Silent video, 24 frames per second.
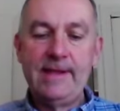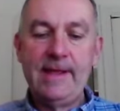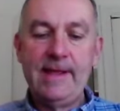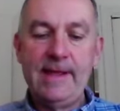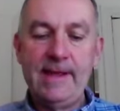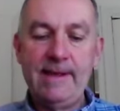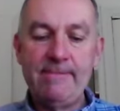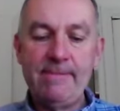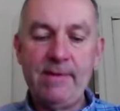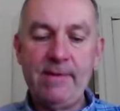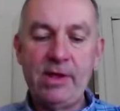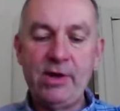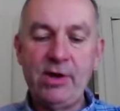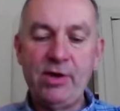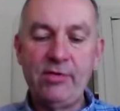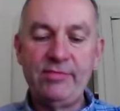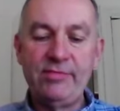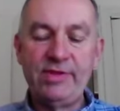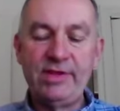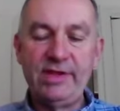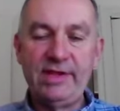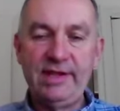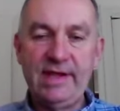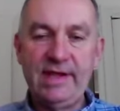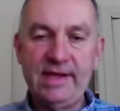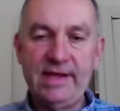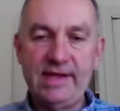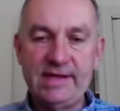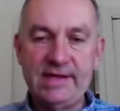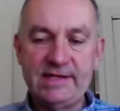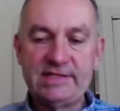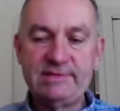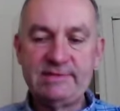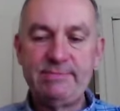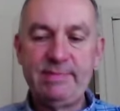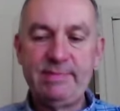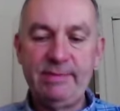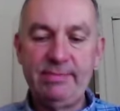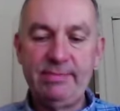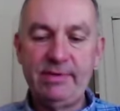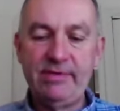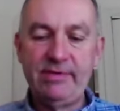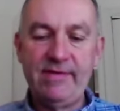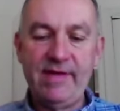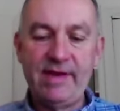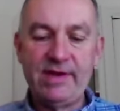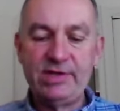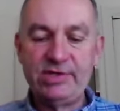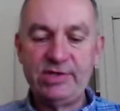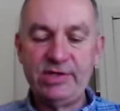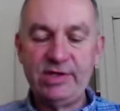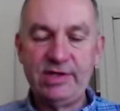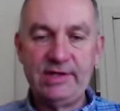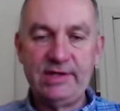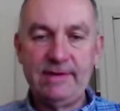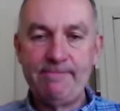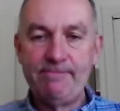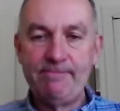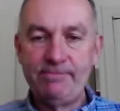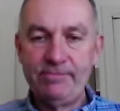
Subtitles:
and over the years people have entered